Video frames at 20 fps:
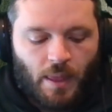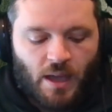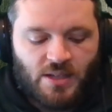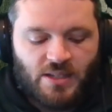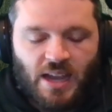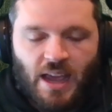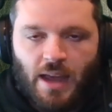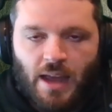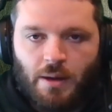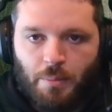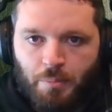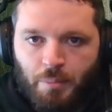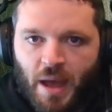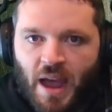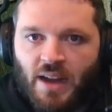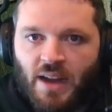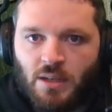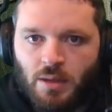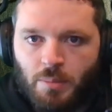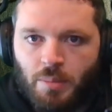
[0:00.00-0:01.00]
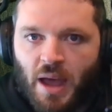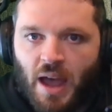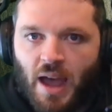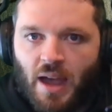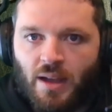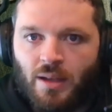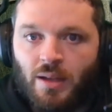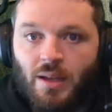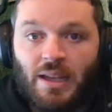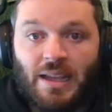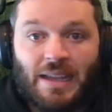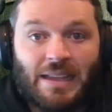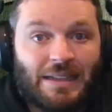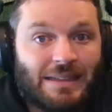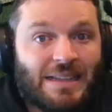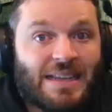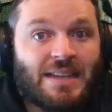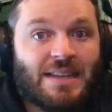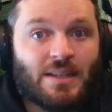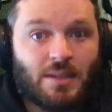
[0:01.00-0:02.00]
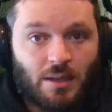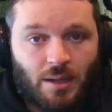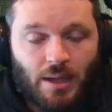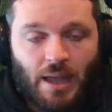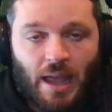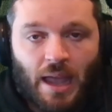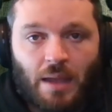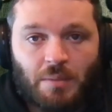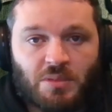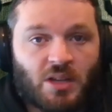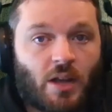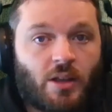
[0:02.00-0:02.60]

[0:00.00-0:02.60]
has had back-to-back elite games.